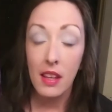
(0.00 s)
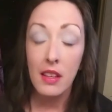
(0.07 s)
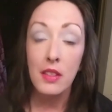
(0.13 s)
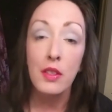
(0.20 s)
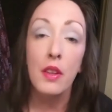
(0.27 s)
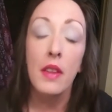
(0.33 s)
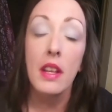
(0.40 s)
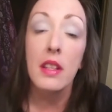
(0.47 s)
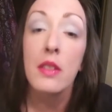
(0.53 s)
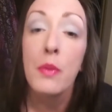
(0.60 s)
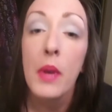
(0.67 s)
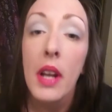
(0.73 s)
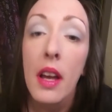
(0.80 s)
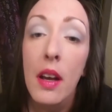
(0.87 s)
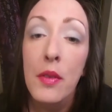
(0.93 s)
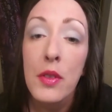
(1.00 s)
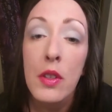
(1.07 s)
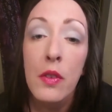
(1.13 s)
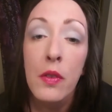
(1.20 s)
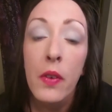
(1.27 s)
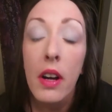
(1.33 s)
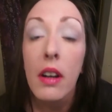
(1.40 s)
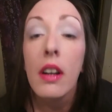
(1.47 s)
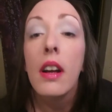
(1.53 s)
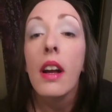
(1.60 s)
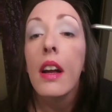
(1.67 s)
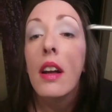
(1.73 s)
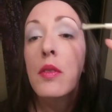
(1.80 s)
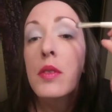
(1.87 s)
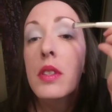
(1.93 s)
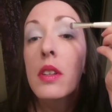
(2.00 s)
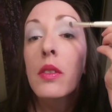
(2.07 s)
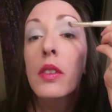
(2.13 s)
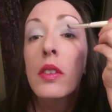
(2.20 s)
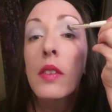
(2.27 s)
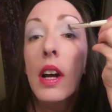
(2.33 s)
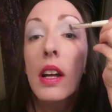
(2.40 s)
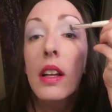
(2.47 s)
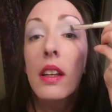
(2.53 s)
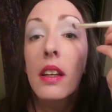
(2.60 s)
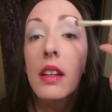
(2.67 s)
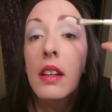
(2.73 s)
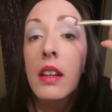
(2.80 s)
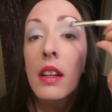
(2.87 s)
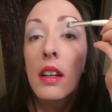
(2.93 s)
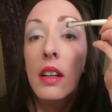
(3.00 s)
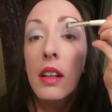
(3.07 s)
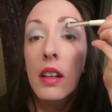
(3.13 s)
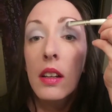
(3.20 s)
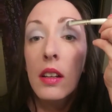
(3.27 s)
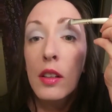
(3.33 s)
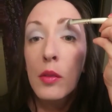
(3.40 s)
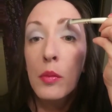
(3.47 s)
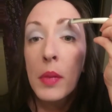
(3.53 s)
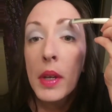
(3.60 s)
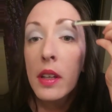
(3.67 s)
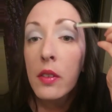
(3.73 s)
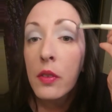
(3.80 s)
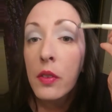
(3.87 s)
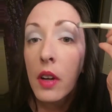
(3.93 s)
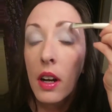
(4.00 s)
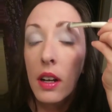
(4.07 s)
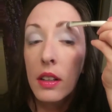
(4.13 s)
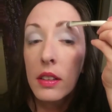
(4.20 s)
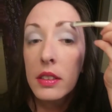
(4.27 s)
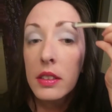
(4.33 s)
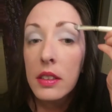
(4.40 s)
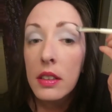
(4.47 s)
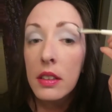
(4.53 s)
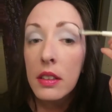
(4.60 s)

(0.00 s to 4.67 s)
So that's what I have so far. I have Silver Violet, Pink Frost,